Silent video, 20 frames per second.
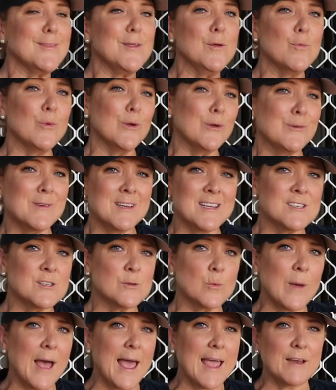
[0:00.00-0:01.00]
we'll need
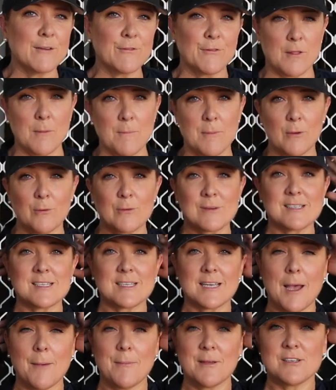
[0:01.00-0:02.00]
to wait for the builders
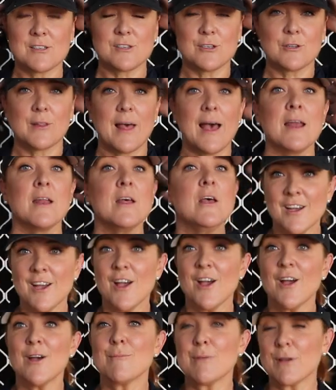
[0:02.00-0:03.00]
to come in to do that
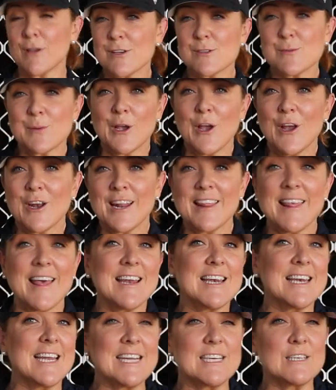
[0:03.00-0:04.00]
because we're going to
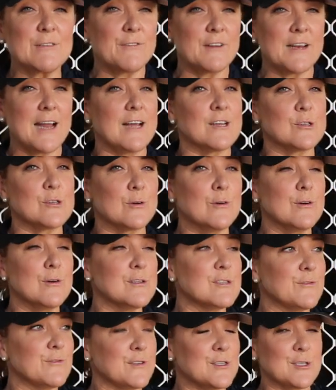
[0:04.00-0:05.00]
then need to fit our
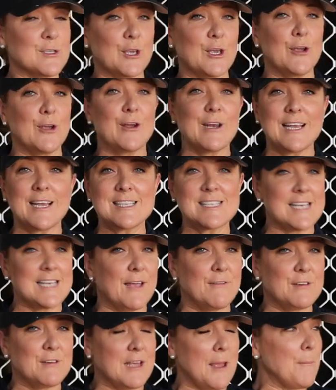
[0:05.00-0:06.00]
doors for security,
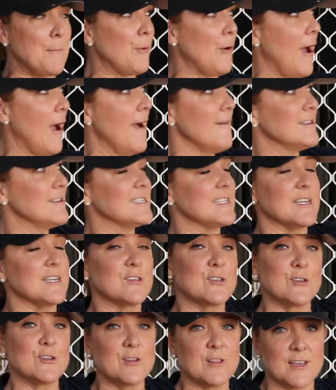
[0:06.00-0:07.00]
safety and privacy
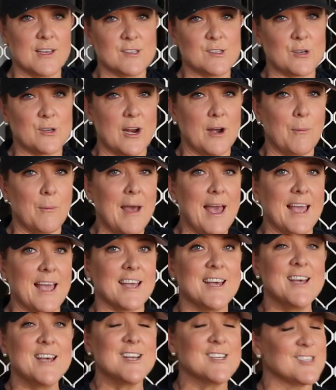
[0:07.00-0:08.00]
to there straight away.